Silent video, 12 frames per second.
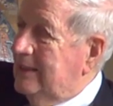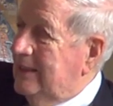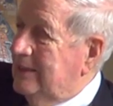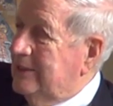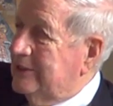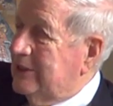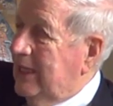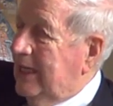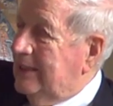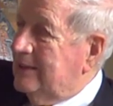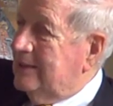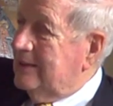he
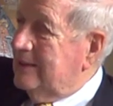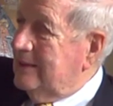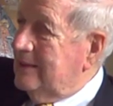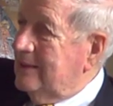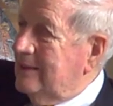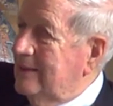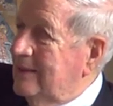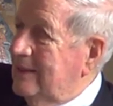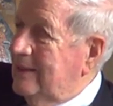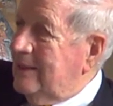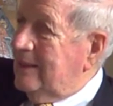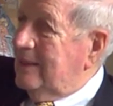disliked
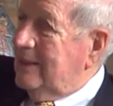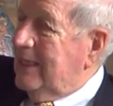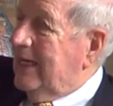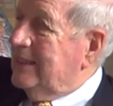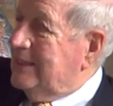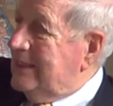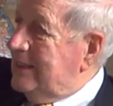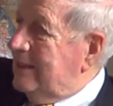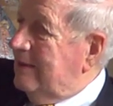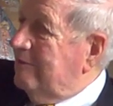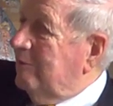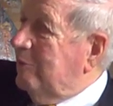the
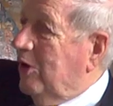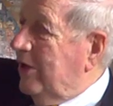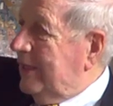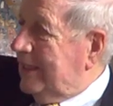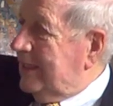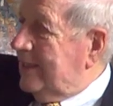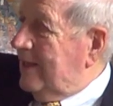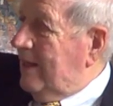idea of a party